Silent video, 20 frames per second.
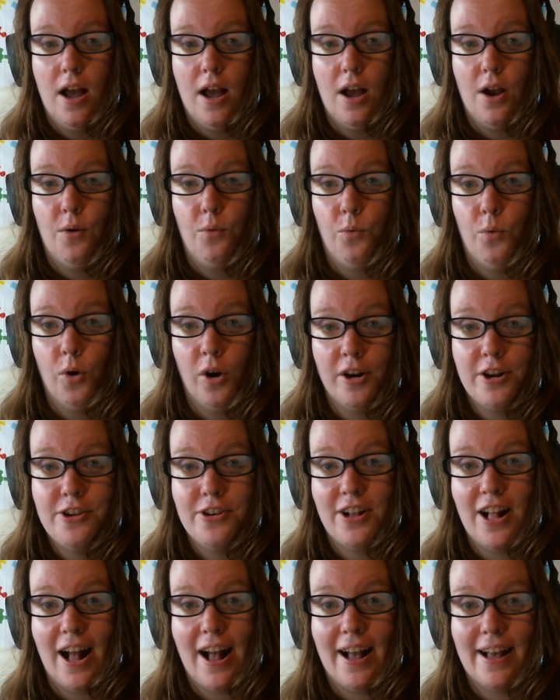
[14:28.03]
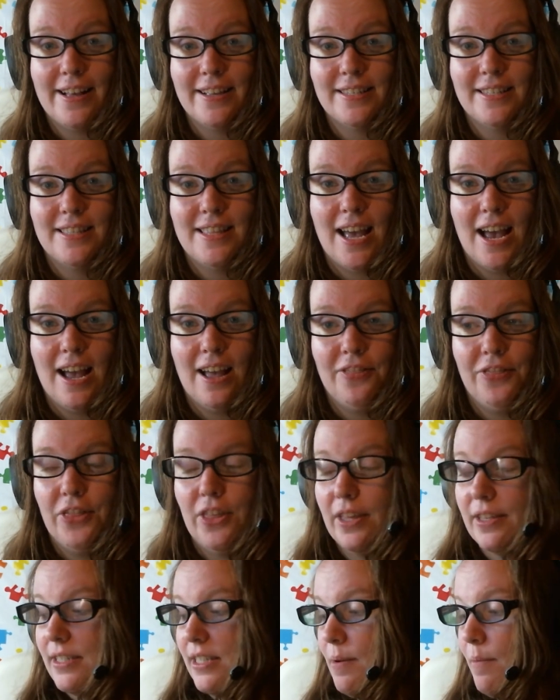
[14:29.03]
warn you guys that
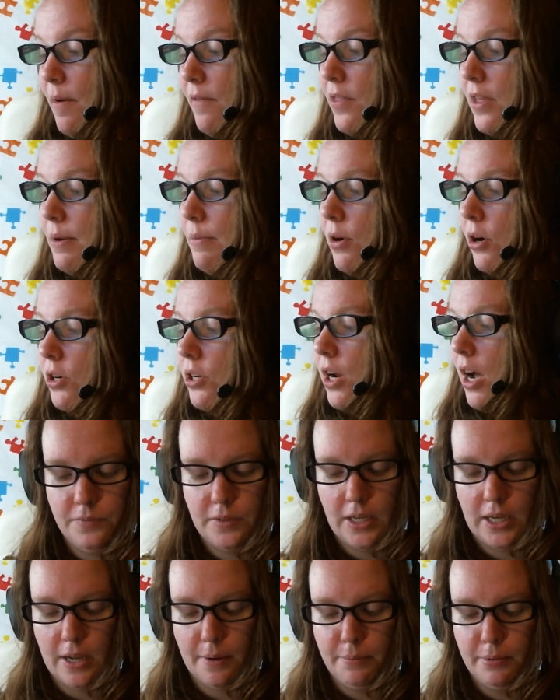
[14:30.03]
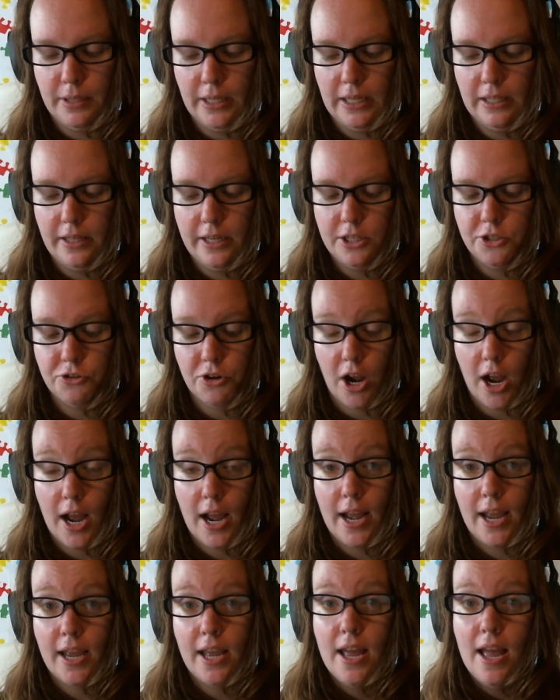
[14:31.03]
some of them are not completely
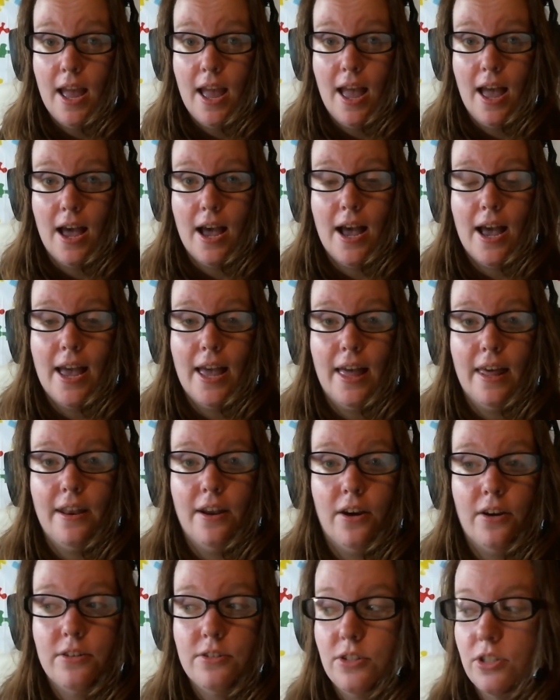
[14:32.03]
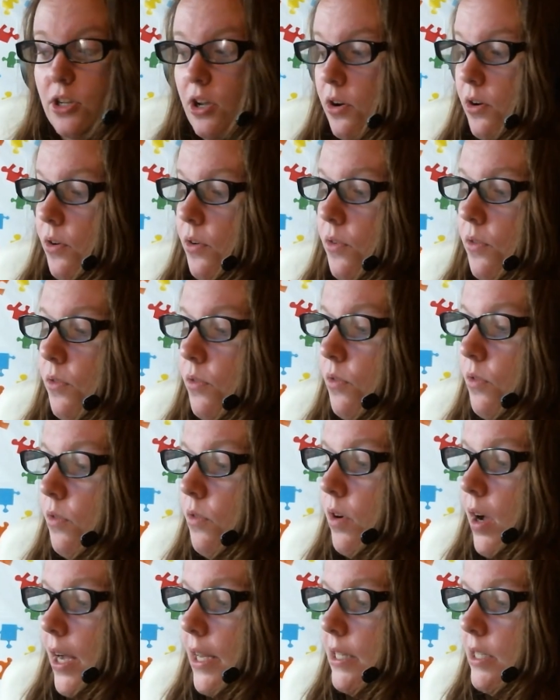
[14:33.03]
dry and also
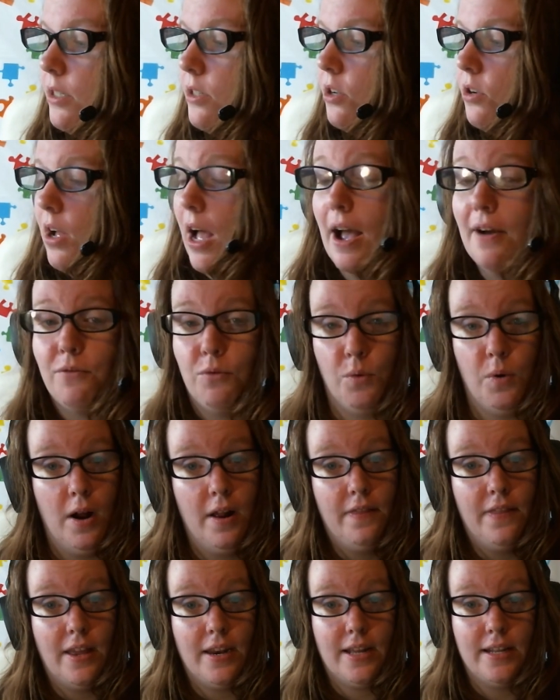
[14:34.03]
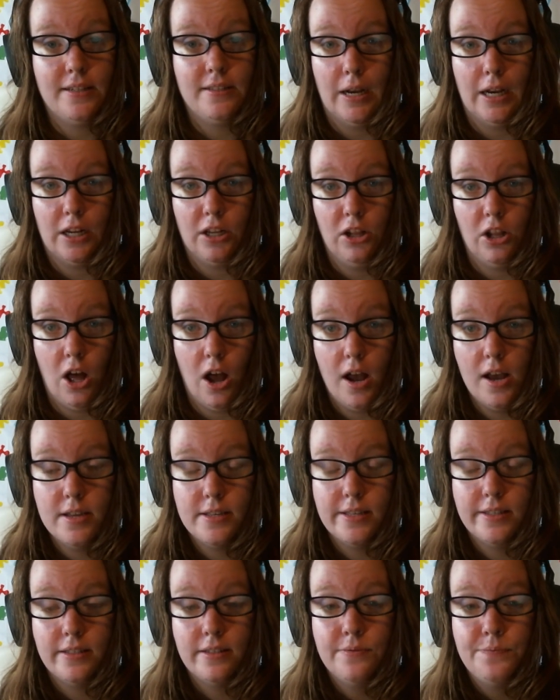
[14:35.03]
I still have one that needs
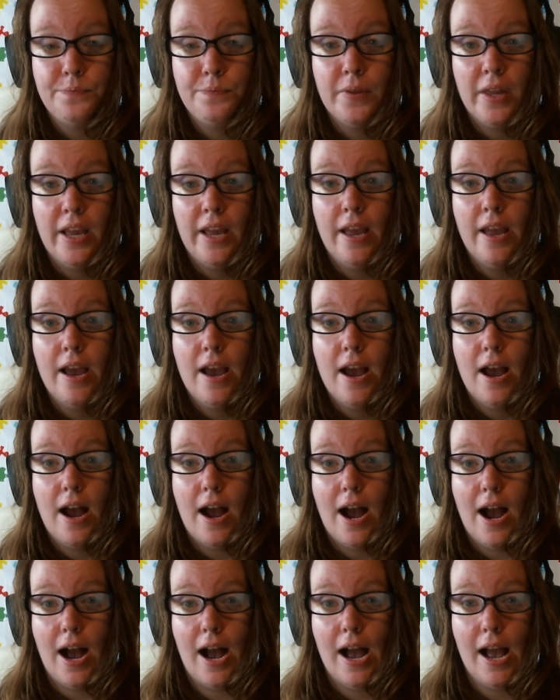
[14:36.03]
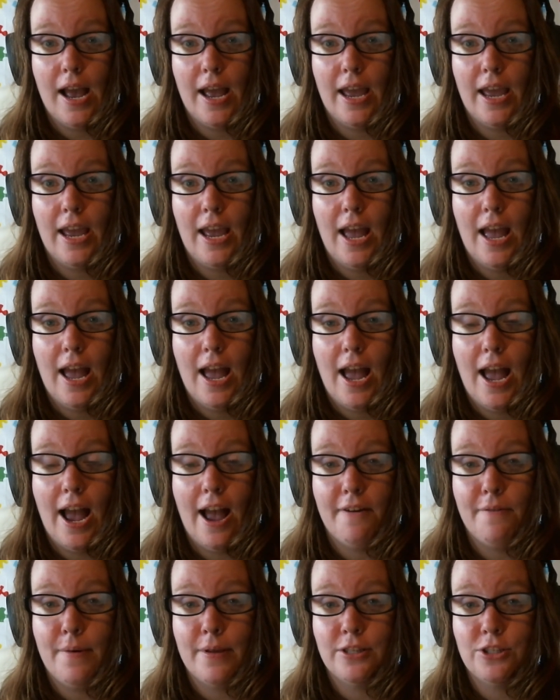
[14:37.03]
gloss. I
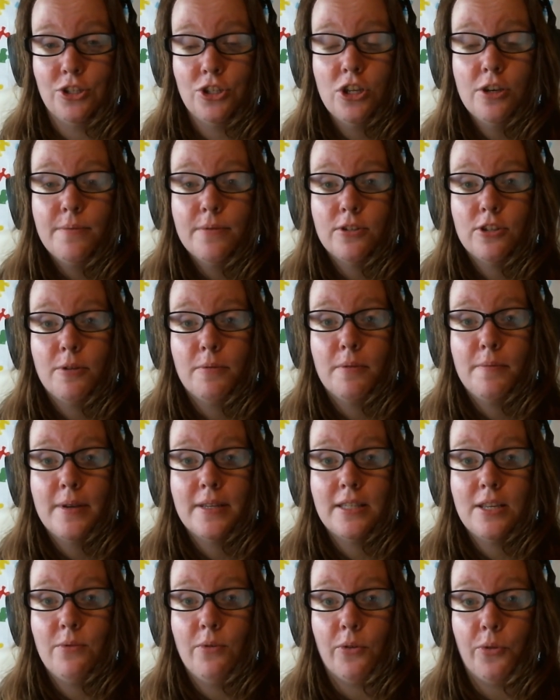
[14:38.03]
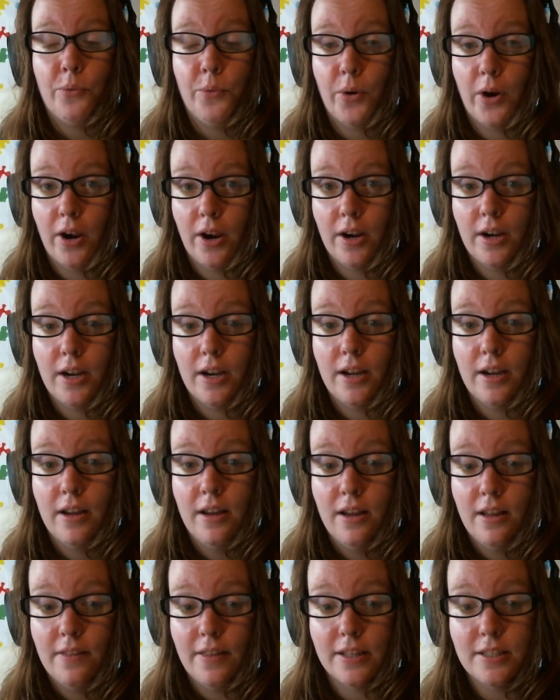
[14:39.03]
have been super busy with work.
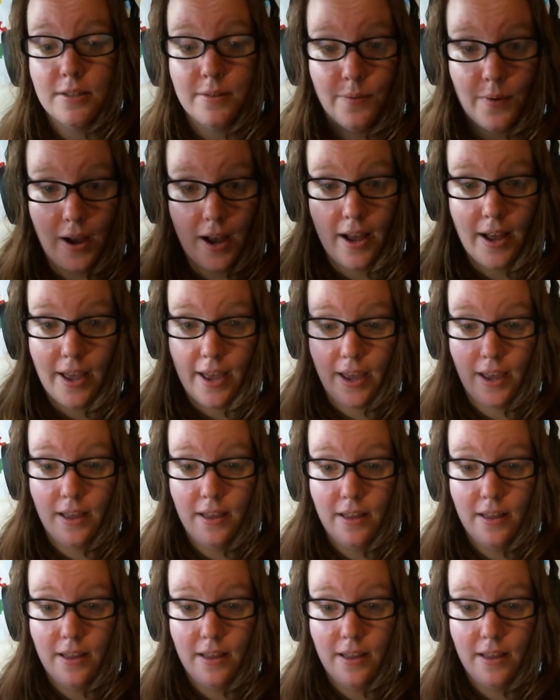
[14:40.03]
That's why